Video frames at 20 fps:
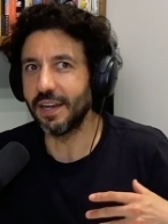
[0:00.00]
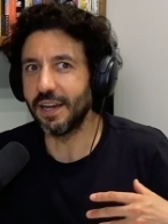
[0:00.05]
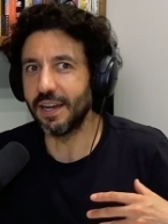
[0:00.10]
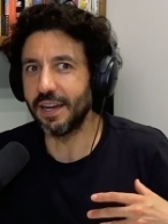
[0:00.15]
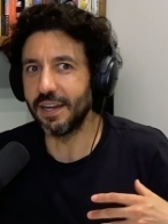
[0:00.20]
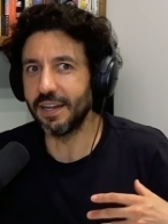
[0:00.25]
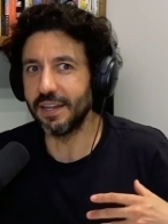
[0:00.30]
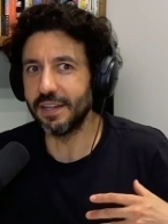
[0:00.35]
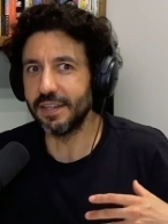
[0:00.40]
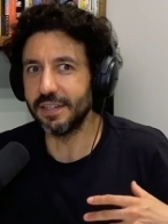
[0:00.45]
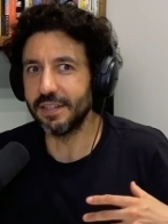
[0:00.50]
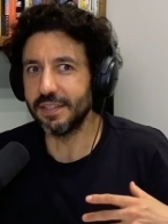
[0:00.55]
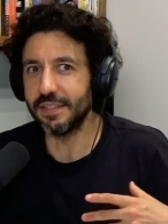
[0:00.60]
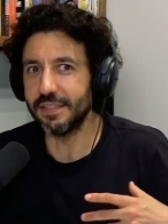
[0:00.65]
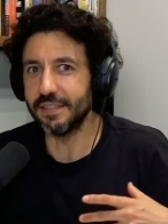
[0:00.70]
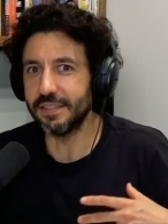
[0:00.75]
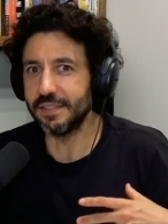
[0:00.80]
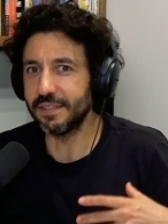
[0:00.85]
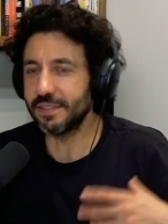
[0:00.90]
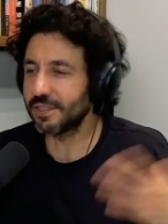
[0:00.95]

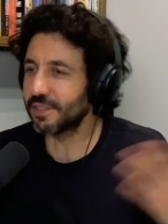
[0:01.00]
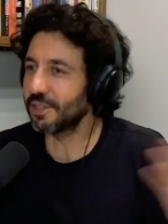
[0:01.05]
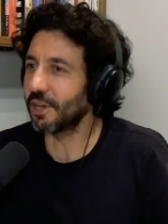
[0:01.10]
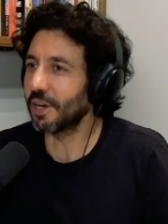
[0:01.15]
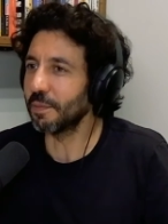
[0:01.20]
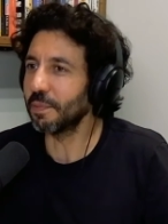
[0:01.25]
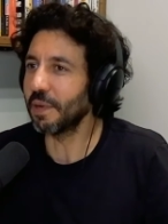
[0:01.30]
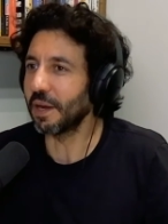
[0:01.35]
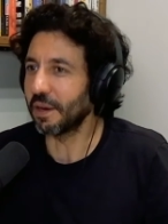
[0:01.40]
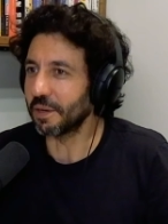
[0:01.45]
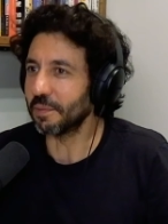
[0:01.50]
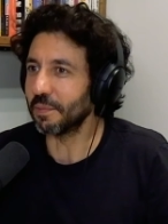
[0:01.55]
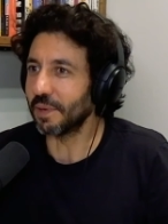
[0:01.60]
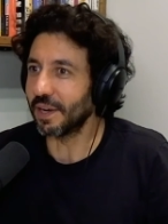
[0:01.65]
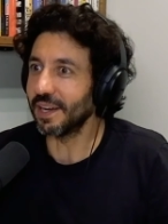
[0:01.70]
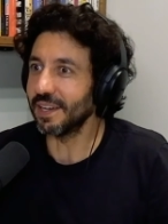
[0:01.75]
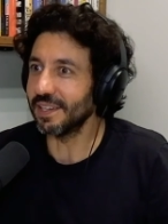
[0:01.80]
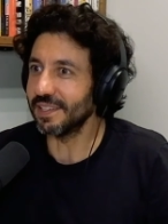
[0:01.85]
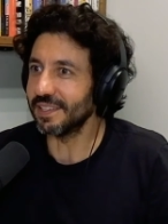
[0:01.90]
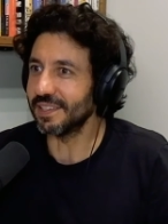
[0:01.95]
uh, star power
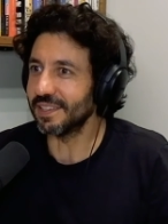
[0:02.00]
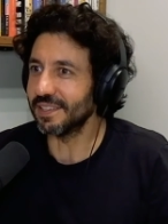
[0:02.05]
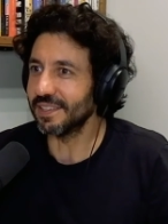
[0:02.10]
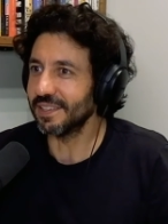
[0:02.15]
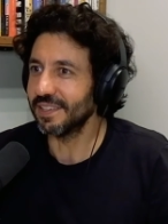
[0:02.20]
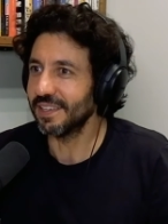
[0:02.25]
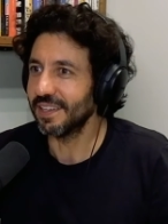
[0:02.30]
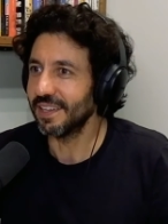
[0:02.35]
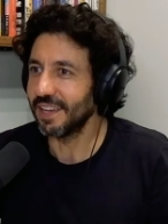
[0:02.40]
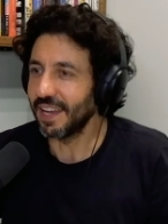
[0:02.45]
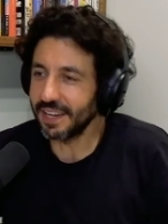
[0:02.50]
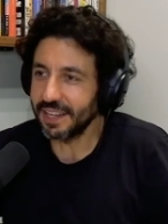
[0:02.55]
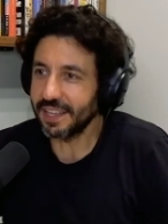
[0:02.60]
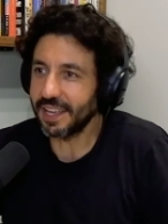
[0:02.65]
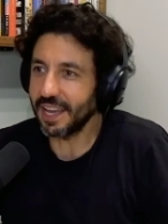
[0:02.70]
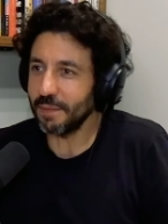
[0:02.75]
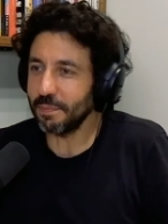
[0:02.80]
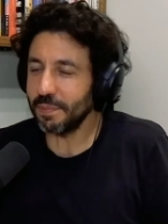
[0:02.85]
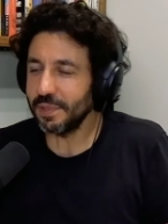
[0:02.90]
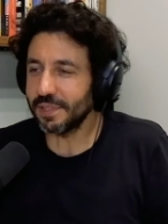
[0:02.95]
behind you. Yeah. And it
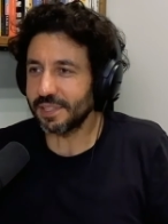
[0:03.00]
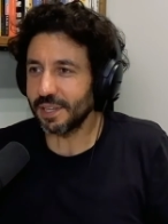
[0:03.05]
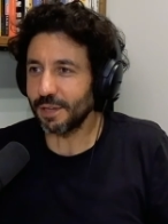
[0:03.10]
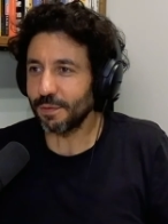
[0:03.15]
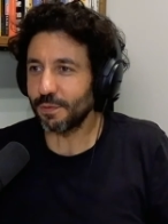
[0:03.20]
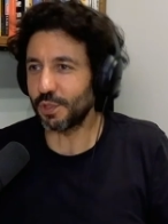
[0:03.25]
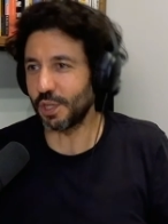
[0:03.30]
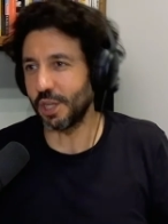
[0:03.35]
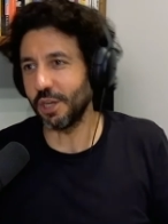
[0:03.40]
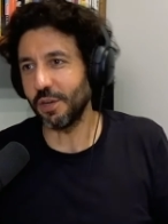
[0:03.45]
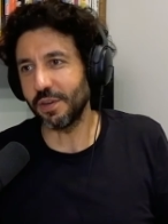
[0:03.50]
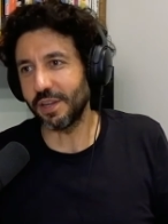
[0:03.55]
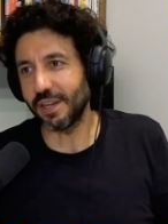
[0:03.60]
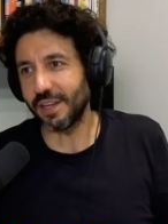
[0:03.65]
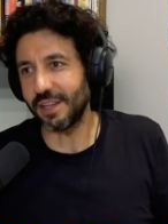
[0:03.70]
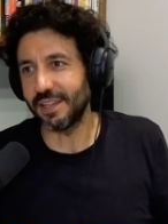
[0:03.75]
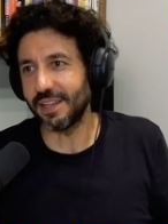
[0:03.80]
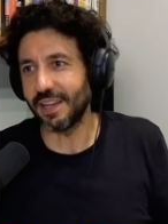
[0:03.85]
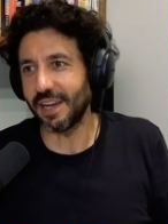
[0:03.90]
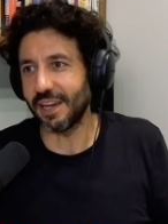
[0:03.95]
can be self
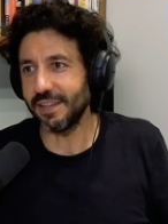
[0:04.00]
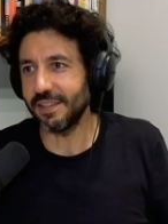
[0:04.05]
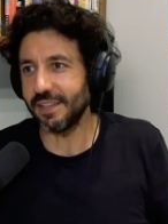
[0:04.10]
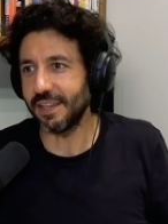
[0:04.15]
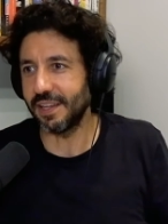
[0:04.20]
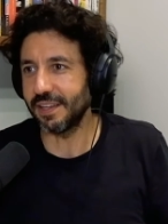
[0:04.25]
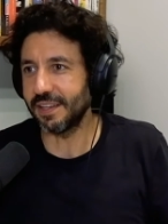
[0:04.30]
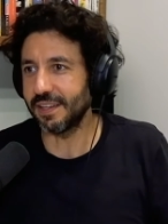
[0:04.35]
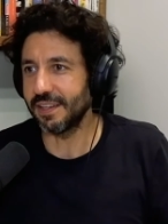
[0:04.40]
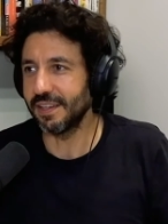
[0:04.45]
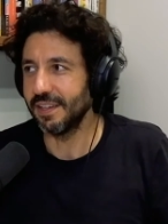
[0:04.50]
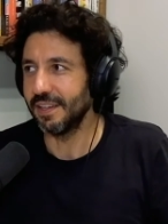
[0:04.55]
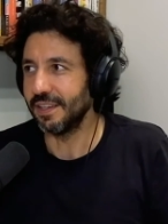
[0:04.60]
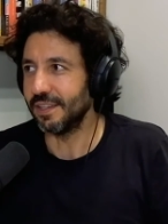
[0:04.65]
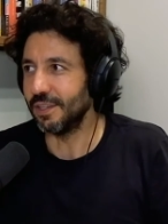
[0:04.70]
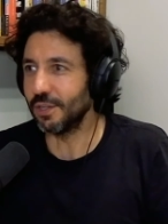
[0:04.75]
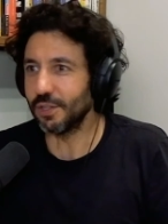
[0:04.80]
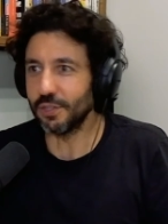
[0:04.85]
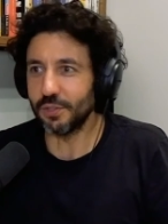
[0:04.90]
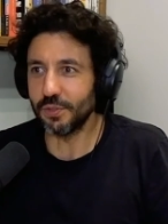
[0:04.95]
generated now. Like
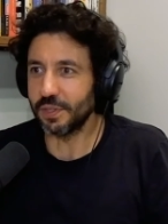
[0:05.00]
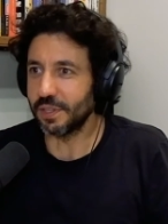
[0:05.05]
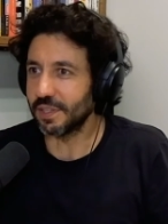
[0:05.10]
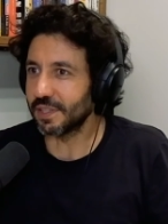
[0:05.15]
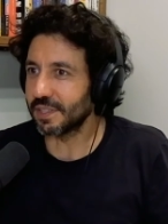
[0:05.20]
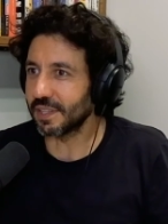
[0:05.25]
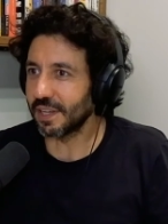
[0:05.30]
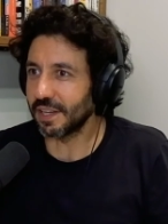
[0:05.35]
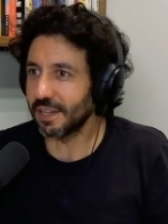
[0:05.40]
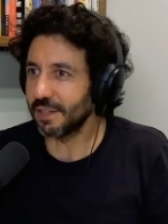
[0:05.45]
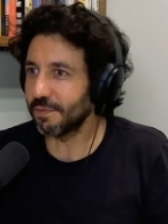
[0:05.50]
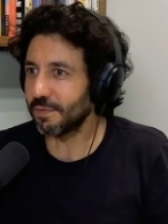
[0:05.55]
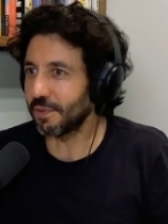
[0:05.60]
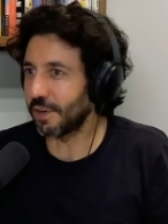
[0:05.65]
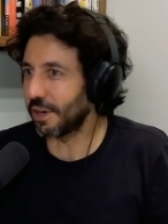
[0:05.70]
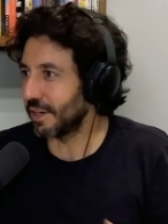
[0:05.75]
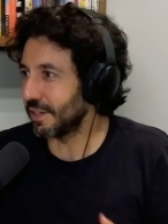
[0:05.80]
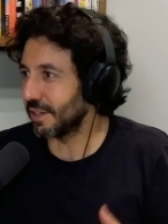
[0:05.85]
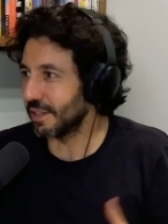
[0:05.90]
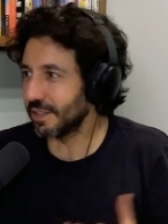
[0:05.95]
you can do it yourself
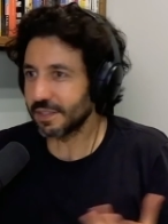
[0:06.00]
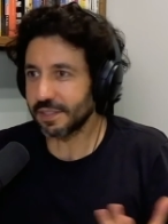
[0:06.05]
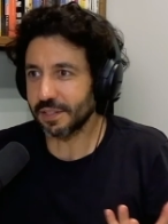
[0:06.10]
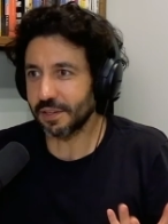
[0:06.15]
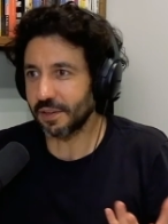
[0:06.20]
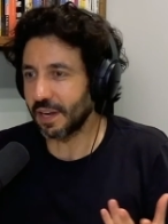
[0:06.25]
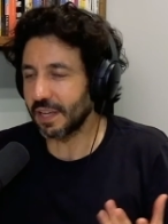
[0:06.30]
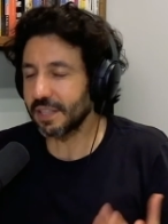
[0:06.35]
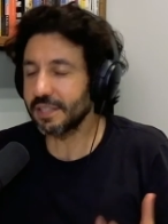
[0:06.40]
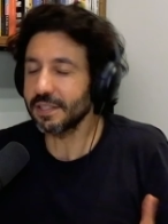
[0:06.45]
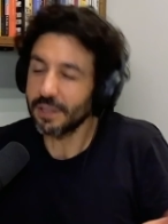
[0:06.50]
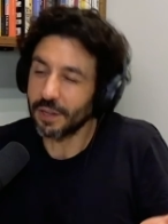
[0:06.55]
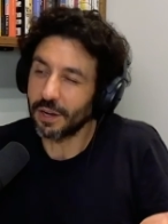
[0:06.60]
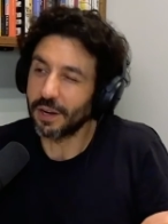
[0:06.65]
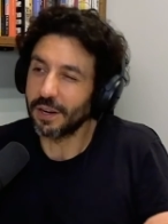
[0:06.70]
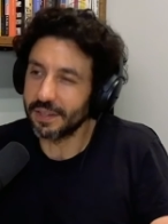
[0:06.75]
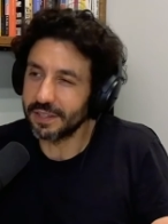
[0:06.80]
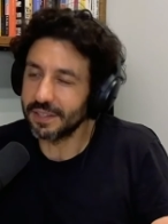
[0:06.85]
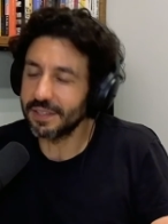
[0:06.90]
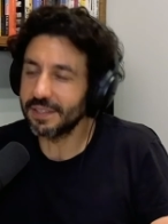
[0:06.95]
on Instagram. It's a little
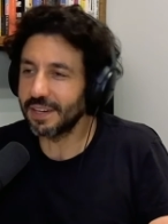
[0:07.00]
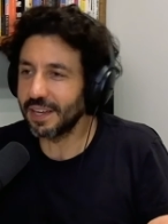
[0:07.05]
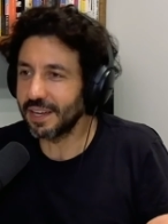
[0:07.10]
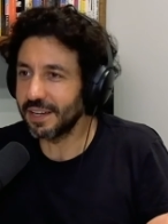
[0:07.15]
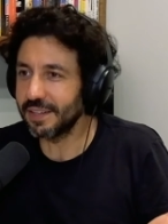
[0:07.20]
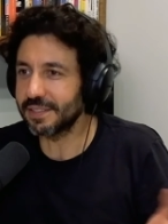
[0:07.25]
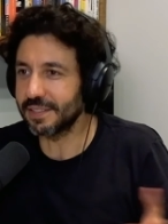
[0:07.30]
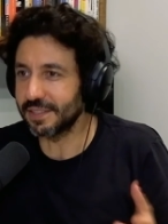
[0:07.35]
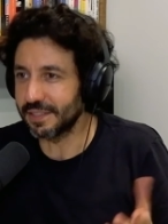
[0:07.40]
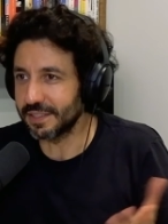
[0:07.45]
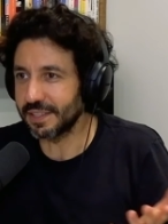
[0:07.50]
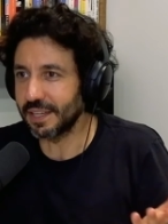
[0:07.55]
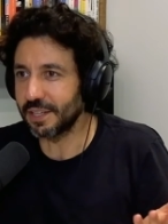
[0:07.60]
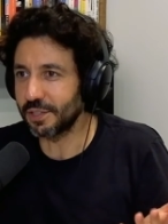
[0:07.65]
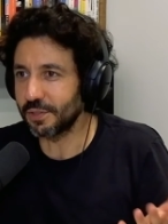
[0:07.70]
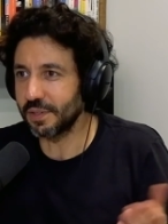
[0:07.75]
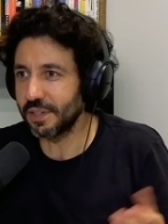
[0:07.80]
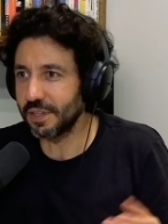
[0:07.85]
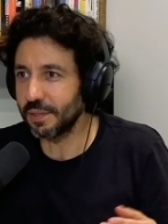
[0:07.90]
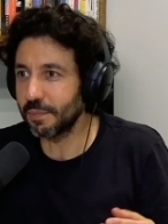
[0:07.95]
harder now. It's a little
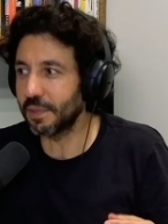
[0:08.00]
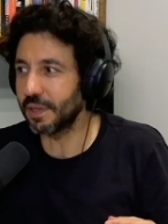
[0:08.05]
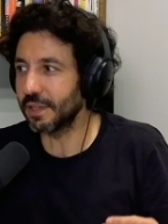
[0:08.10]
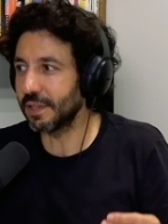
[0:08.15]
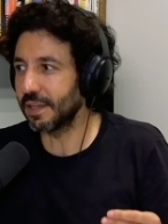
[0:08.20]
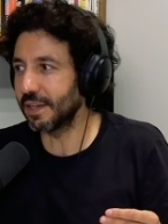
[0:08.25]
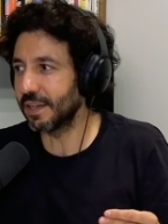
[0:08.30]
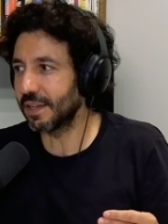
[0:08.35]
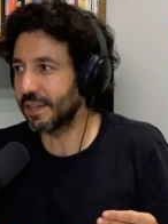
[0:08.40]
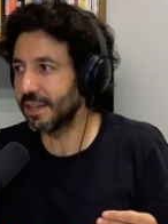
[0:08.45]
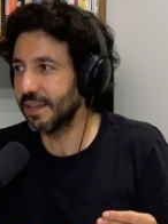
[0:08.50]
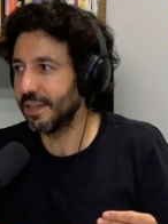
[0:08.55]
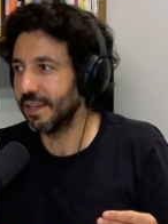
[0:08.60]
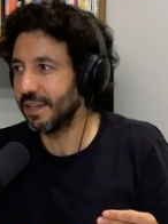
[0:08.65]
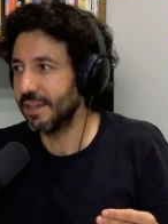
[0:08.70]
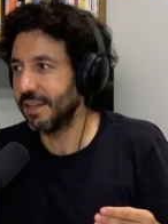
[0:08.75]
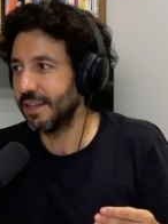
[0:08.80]
saturated, but like